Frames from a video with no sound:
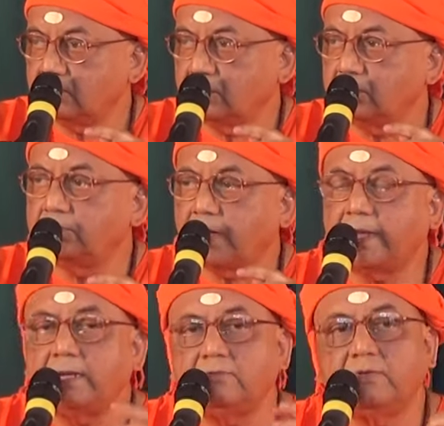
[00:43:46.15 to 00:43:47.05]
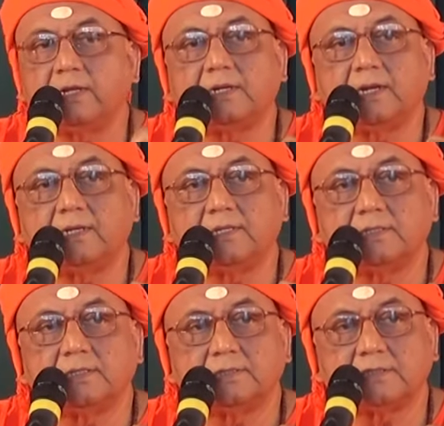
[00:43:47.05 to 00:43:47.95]
own mind we are
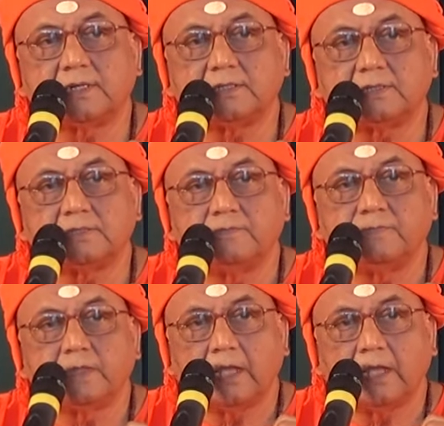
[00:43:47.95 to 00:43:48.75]
creating the stress.